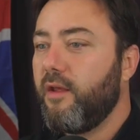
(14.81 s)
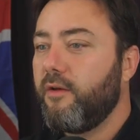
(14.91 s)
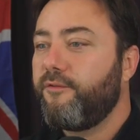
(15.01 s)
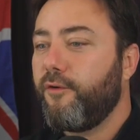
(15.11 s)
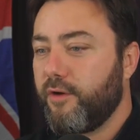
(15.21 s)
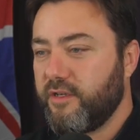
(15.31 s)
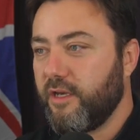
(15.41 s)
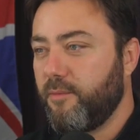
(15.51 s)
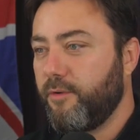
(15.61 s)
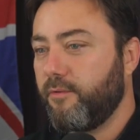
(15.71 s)
For
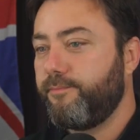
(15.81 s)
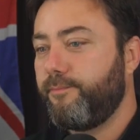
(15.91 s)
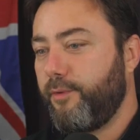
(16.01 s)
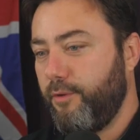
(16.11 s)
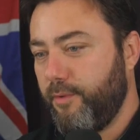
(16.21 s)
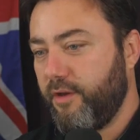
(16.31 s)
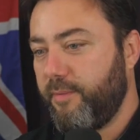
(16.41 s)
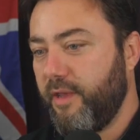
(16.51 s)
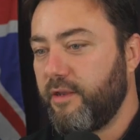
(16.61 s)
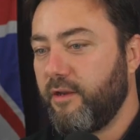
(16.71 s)
example, Bloomberg
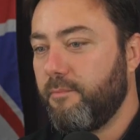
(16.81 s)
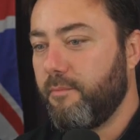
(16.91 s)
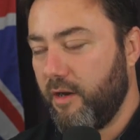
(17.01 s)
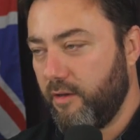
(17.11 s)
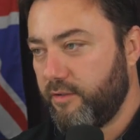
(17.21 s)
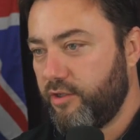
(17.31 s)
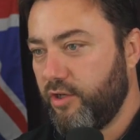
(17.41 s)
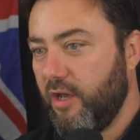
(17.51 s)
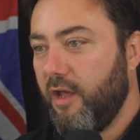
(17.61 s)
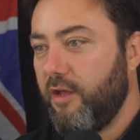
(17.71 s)
Opinion in March.
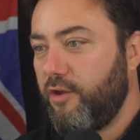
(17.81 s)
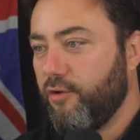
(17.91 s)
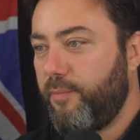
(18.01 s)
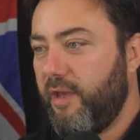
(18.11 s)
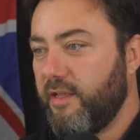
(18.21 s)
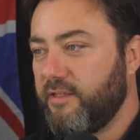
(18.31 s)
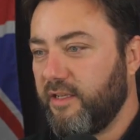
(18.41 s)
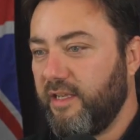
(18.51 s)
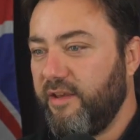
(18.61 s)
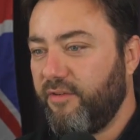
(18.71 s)
Europeans are
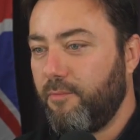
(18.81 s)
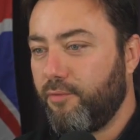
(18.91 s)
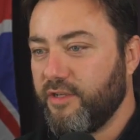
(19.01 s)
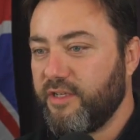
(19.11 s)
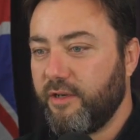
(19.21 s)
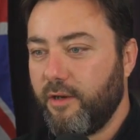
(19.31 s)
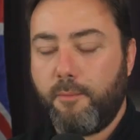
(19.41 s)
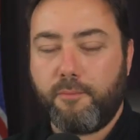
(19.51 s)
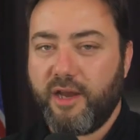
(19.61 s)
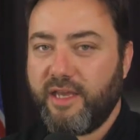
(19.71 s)
leaving Britain,
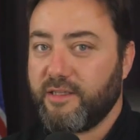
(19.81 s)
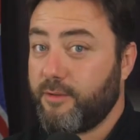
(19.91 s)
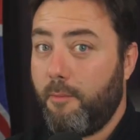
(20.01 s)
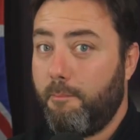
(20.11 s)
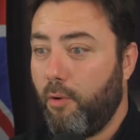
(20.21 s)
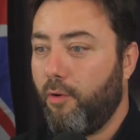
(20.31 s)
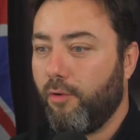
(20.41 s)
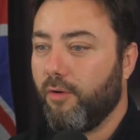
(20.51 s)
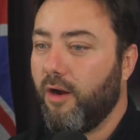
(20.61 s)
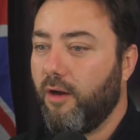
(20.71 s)
brackets,
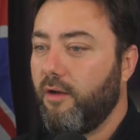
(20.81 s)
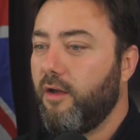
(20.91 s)
poorer.